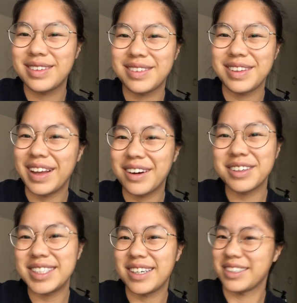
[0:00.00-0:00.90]
the
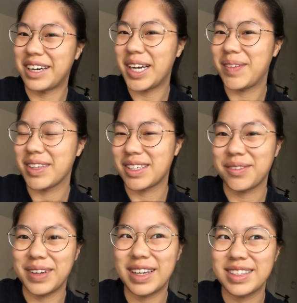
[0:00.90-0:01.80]
energy or time outside of
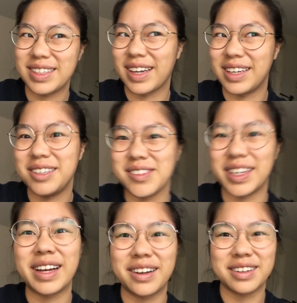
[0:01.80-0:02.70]
weekends to continue
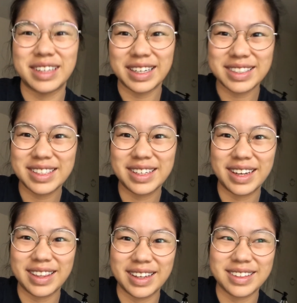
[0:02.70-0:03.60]
sitting at your desk
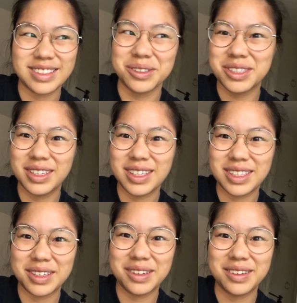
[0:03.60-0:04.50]
and like
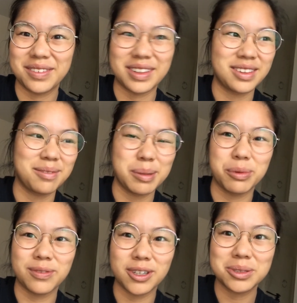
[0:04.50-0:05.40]
socializing with people
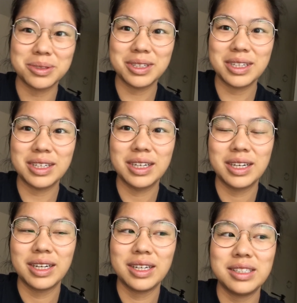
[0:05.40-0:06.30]
virtually.
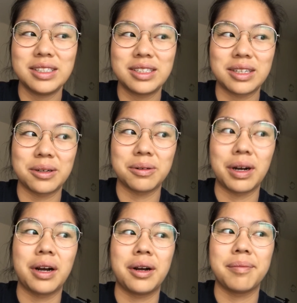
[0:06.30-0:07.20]
So
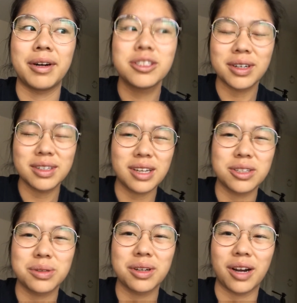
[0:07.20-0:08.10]
I try to
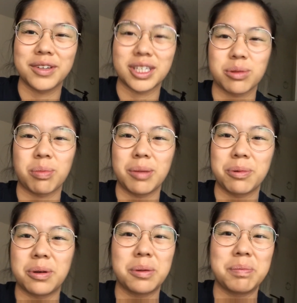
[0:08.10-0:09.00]
schedule in coffee chats with
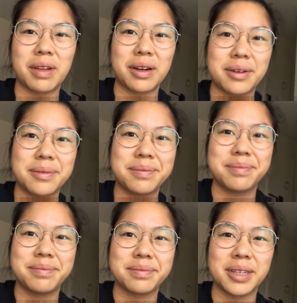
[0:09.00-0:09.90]
people.
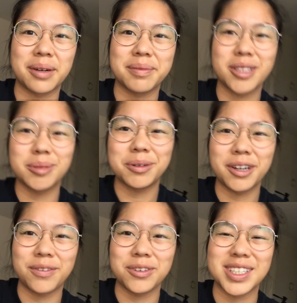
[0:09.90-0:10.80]
Yeah, it's been pretty
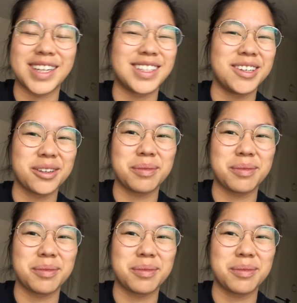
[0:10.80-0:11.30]
helpful to get to know other